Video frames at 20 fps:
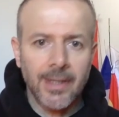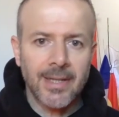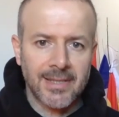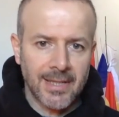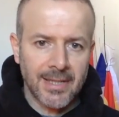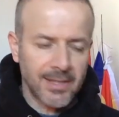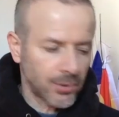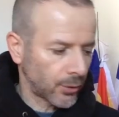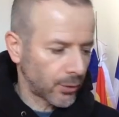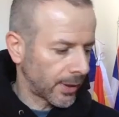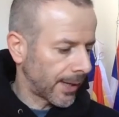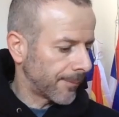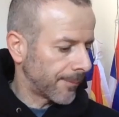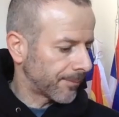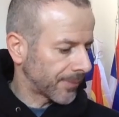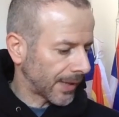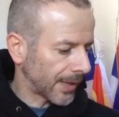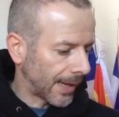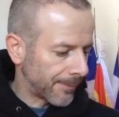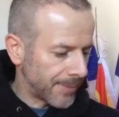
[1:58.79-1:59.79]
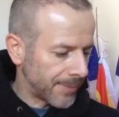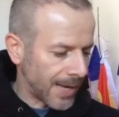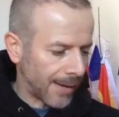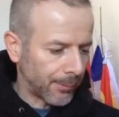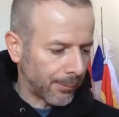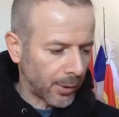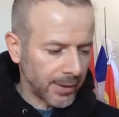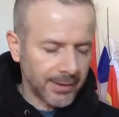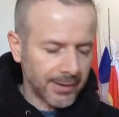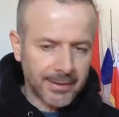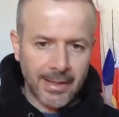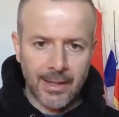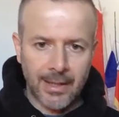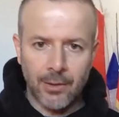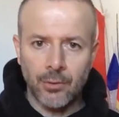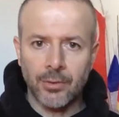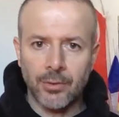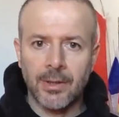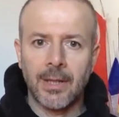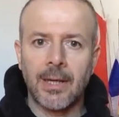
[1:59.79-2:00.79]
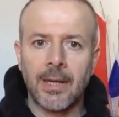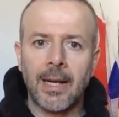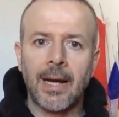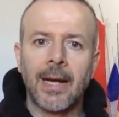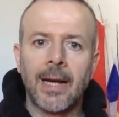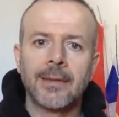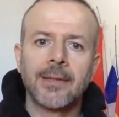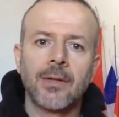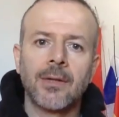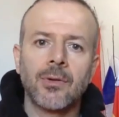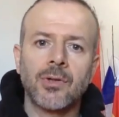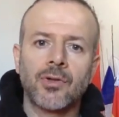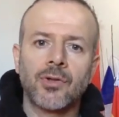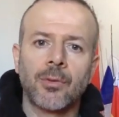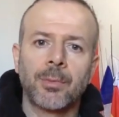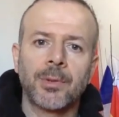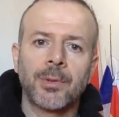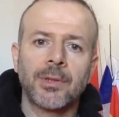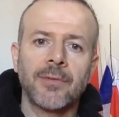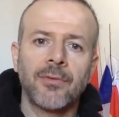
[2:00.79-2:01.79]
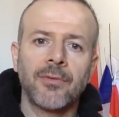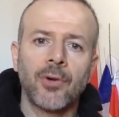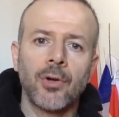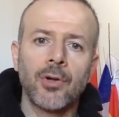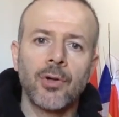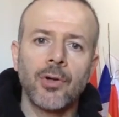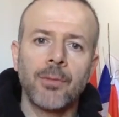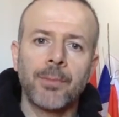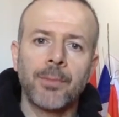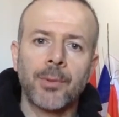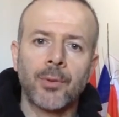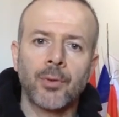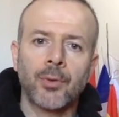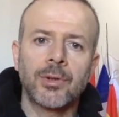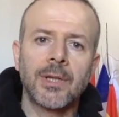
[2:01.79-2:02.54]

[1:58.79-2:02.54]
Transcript: By this, I mean that inside our portfolio, we have some